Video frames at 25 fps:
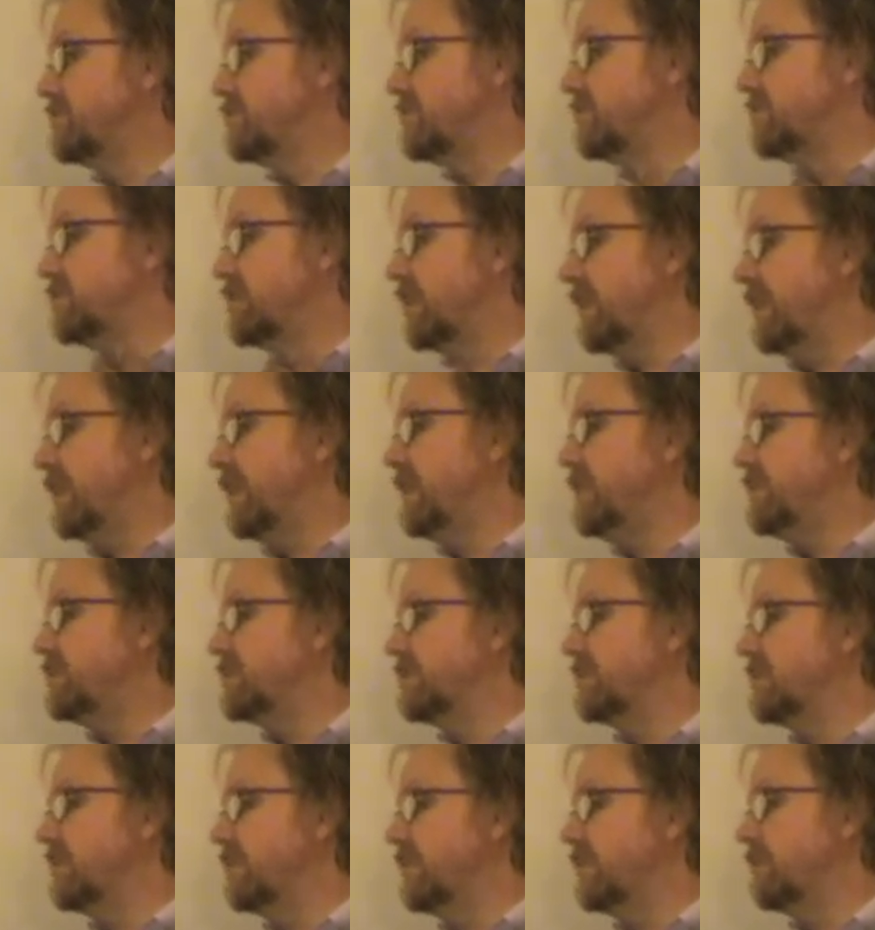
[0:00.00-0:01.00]
change
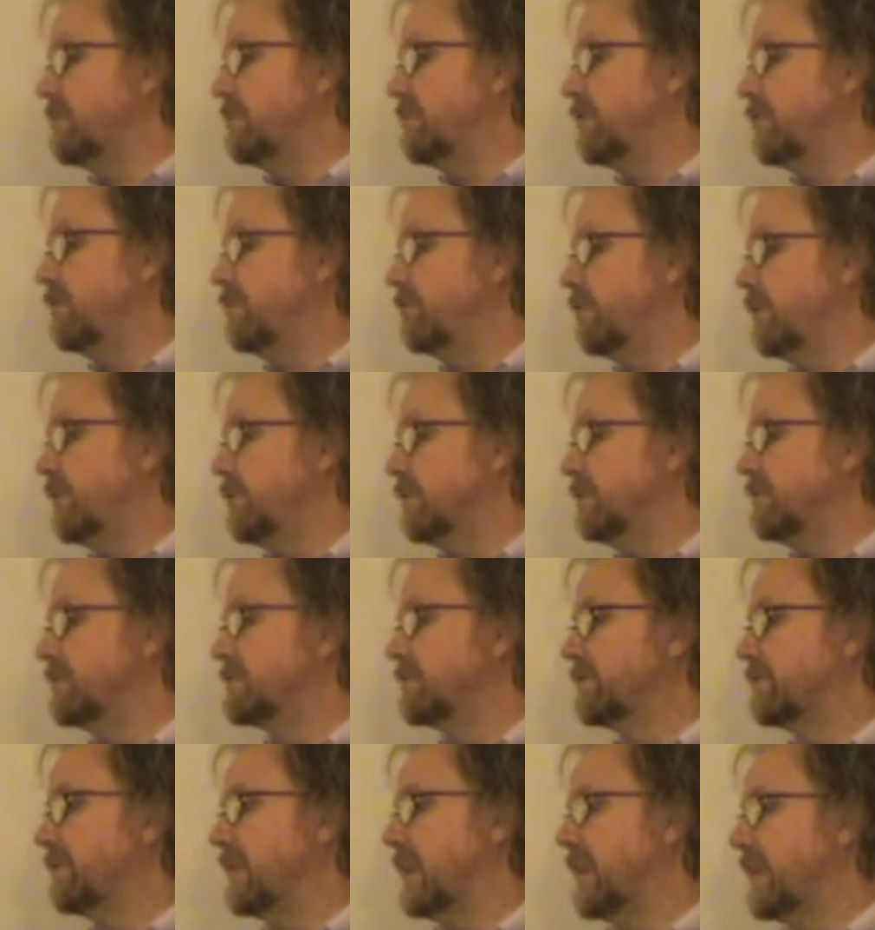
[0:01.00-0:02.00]
in the number of moles
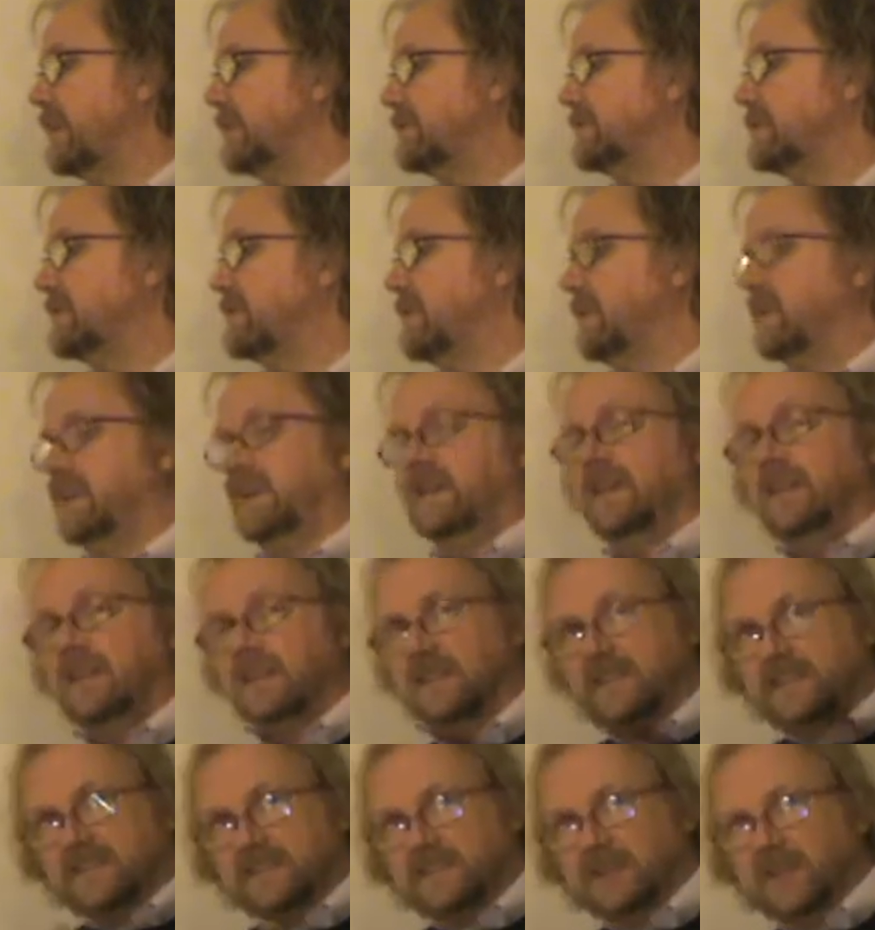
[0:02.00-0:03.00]
of gas.
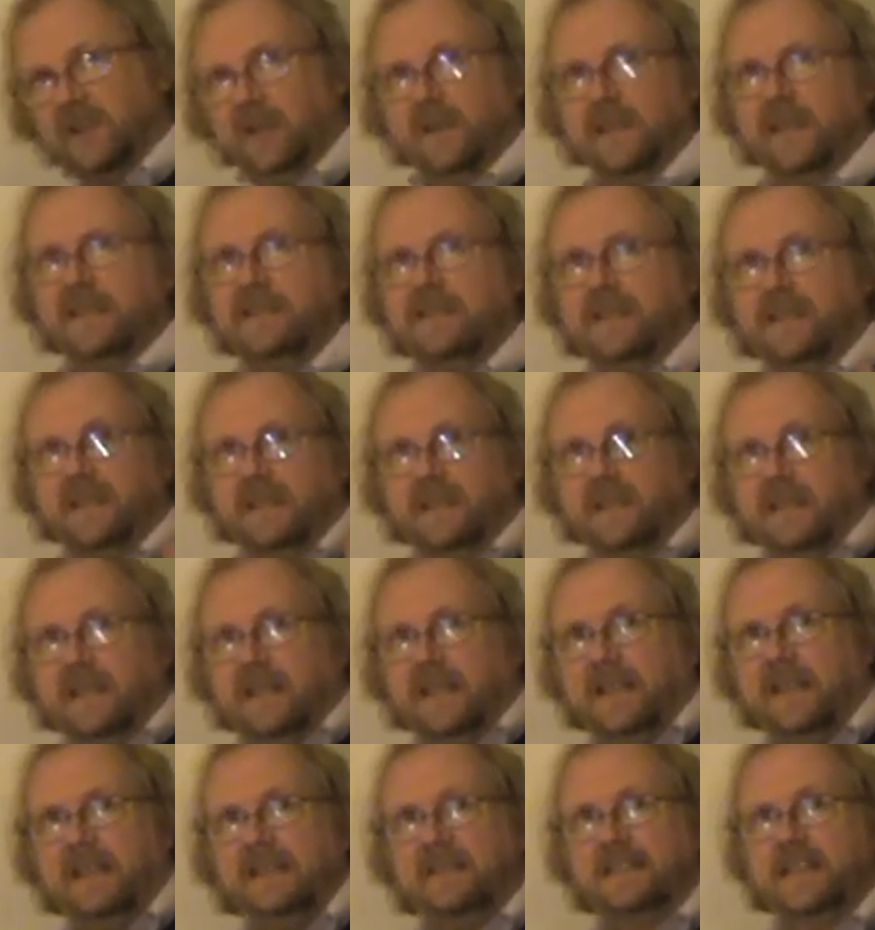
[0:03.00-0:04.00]
The solid,
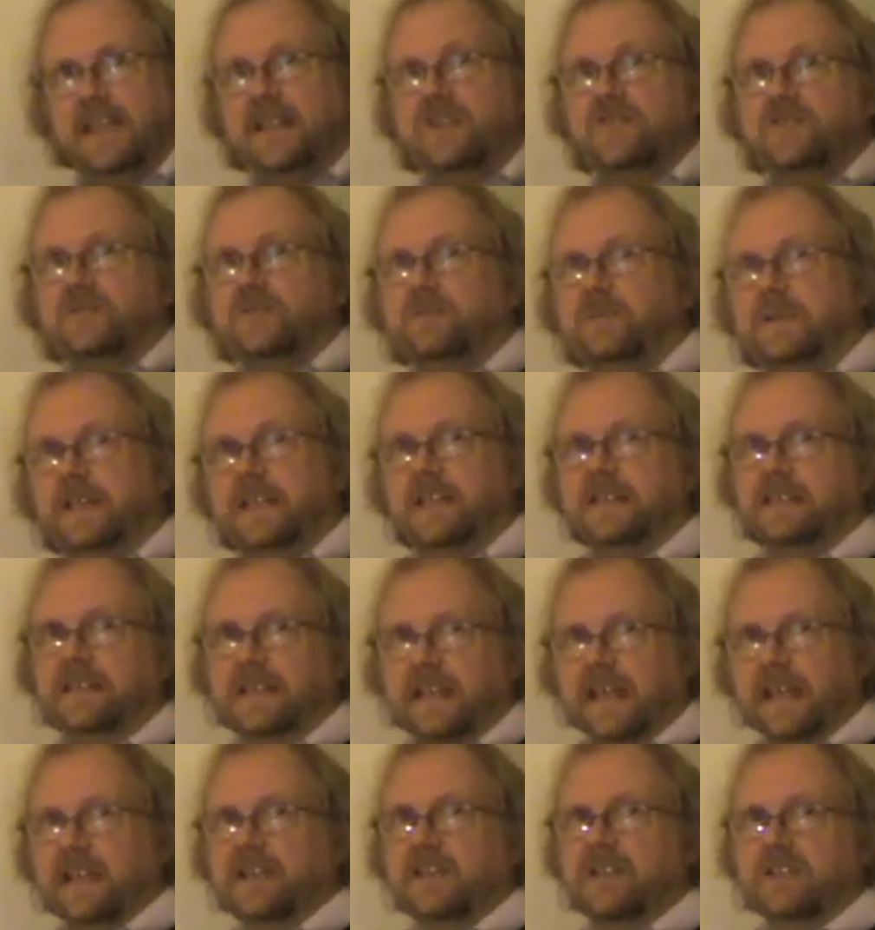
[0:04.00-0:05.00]
its entropy is
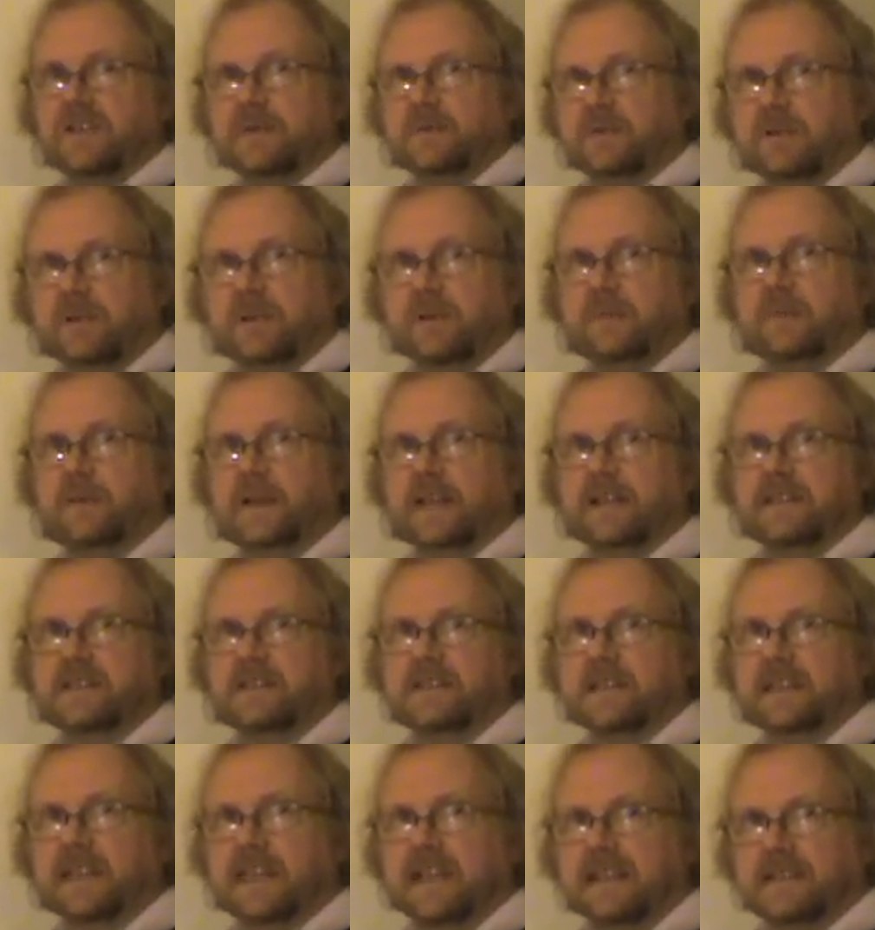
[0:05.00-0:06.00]
negligible compared to
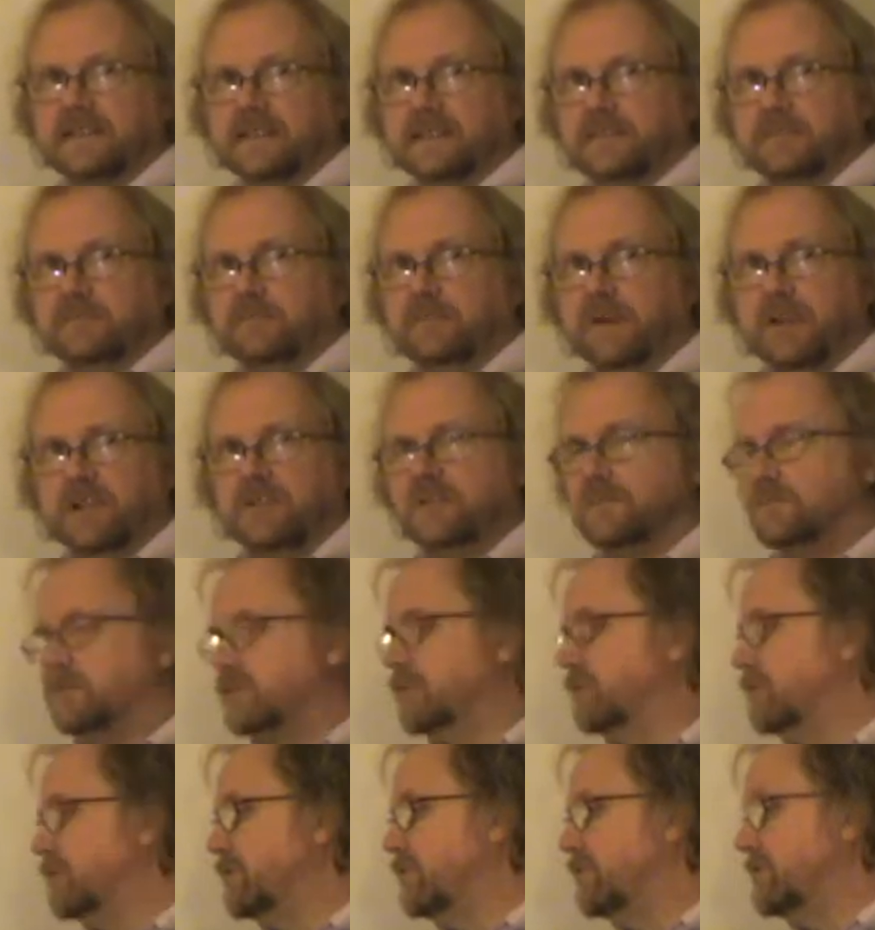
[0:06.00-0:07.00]
the gas, it's much
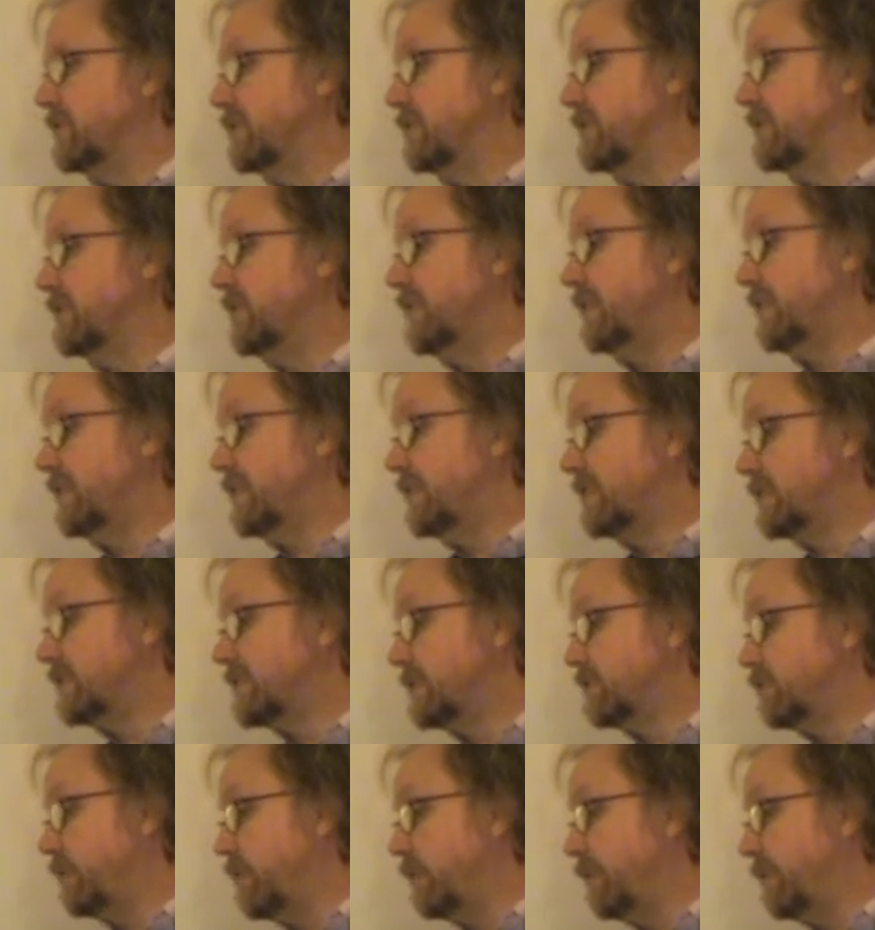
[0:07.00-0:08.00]
more ordered. So
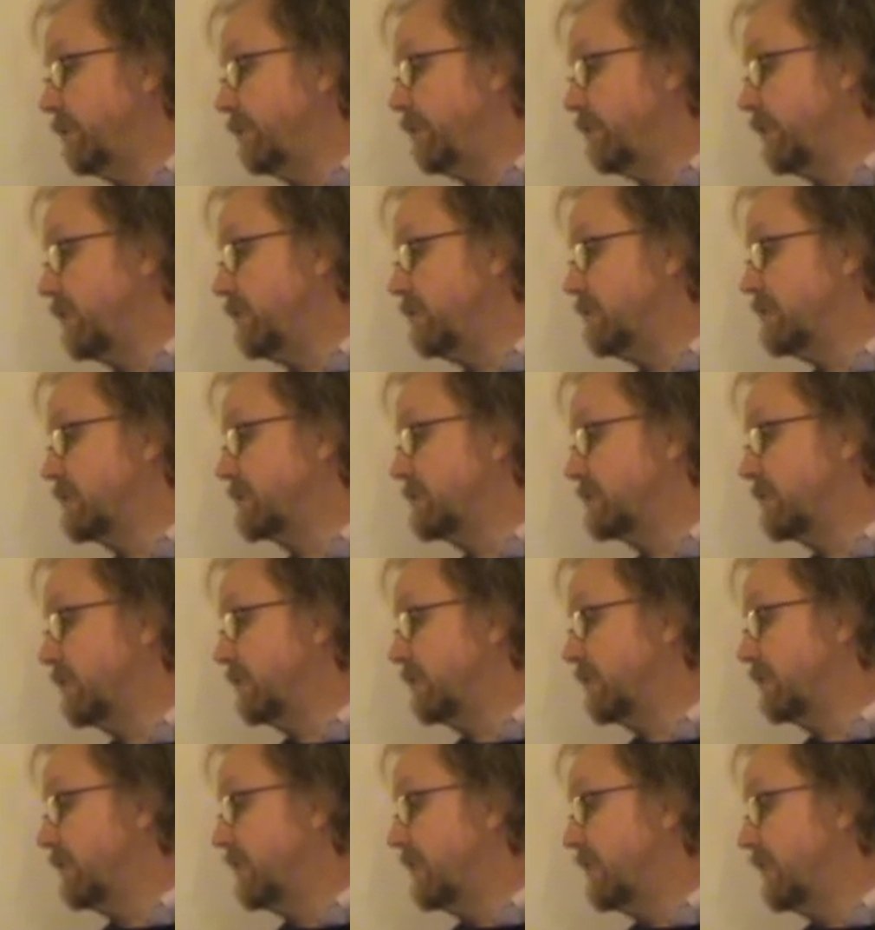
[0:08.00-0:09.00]
what we focus
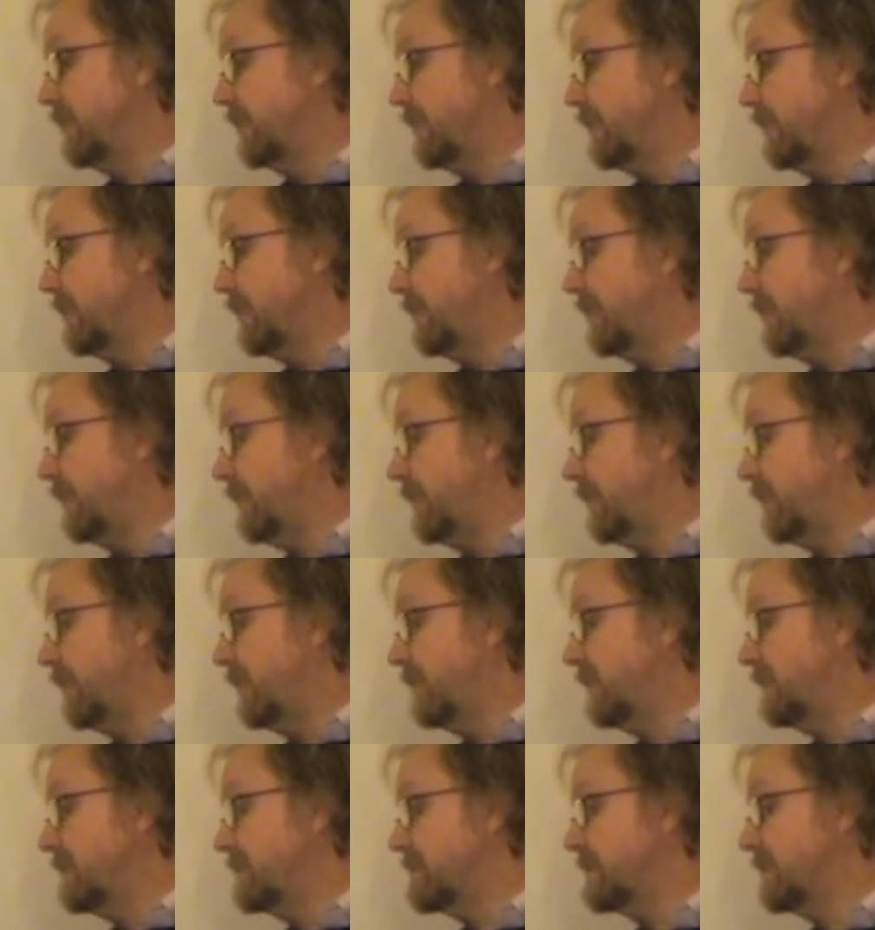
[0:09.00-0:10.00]
on
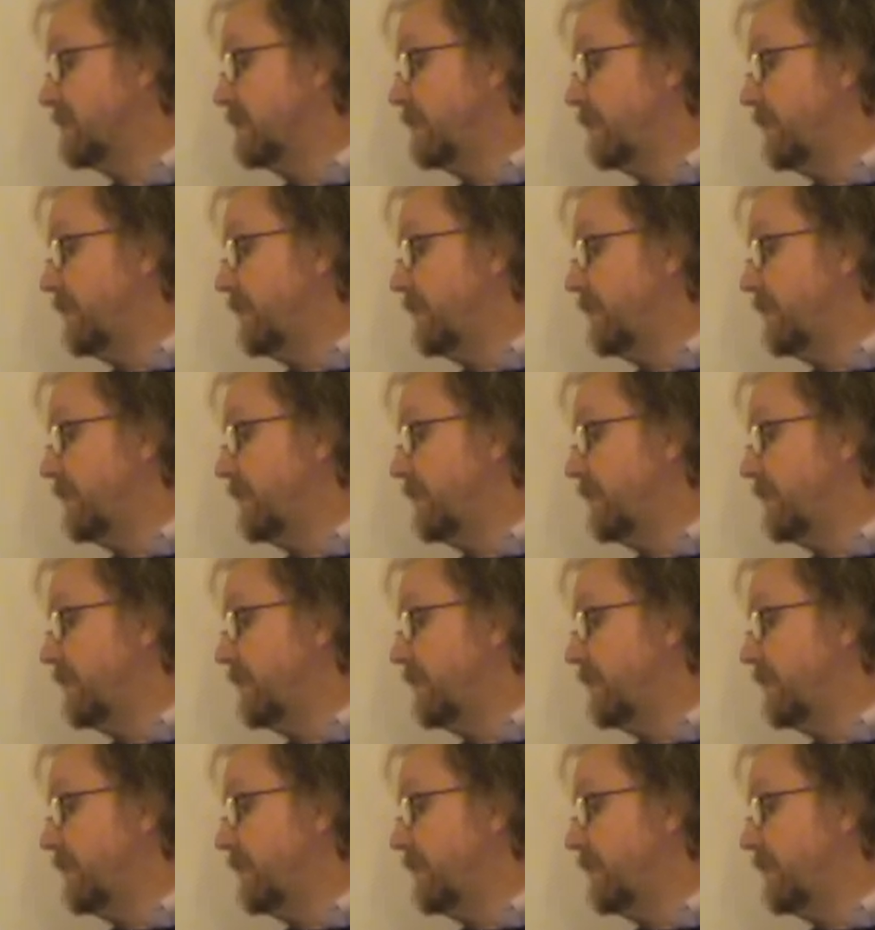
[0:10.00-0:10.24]
is